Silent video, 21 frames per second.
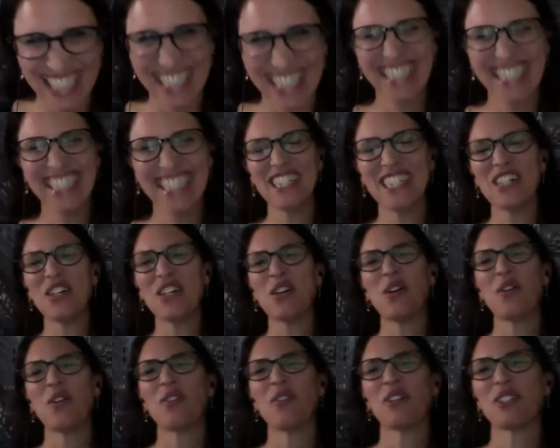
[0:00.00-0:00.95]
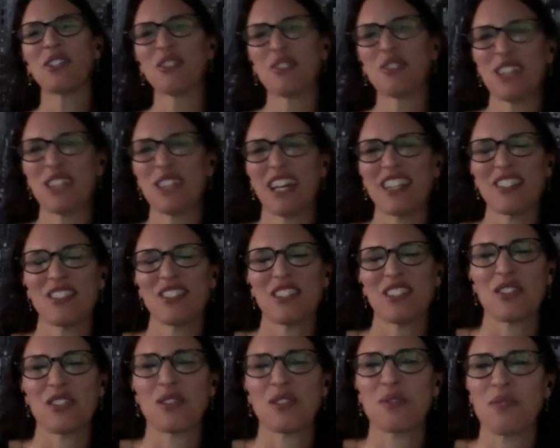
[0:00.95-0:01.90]
you jazz us
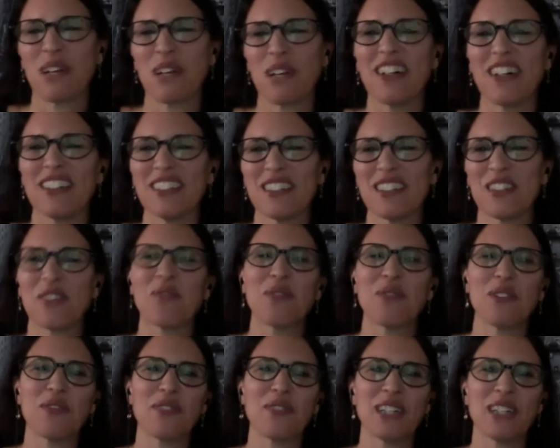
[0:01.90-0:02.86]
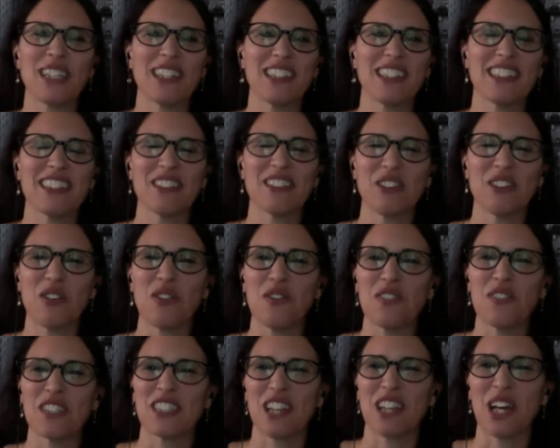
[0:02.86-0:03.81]
as well. So we went a little
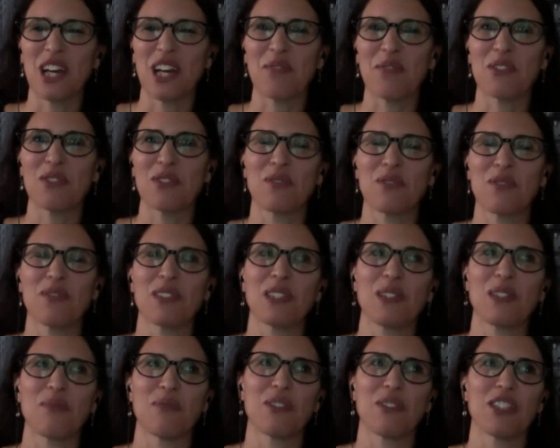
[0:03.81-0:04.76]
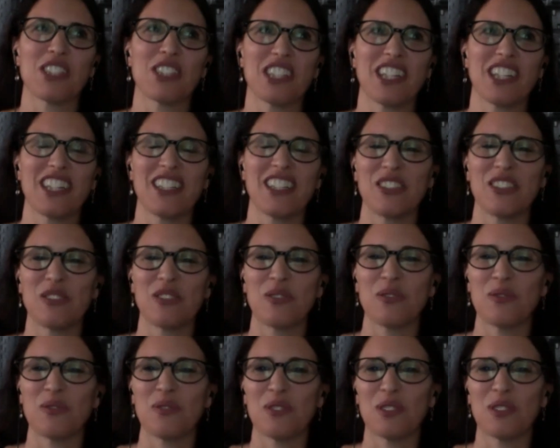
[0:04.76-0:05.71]
over time, which we really appreciate
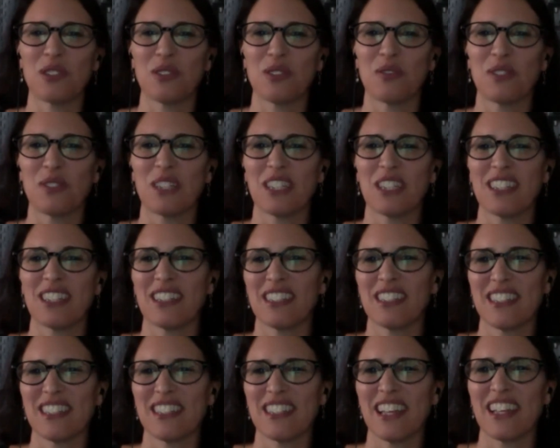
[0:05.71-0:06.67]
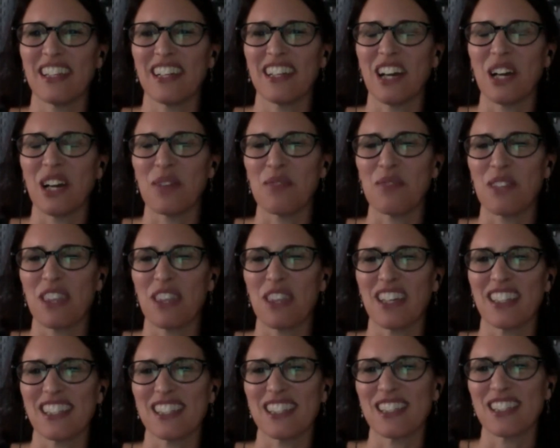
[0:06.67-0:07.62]
you doing, staying on with
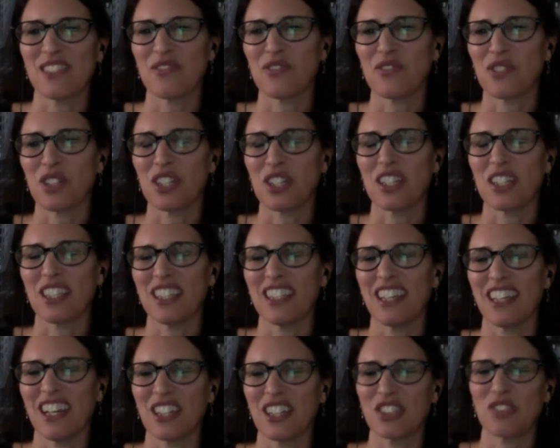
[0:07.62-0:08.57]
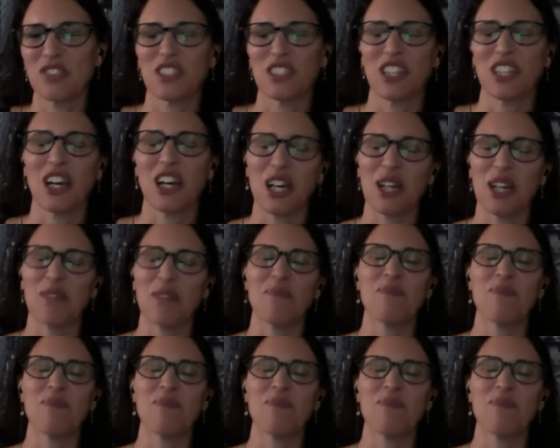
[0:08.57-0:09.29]
us for the extra time.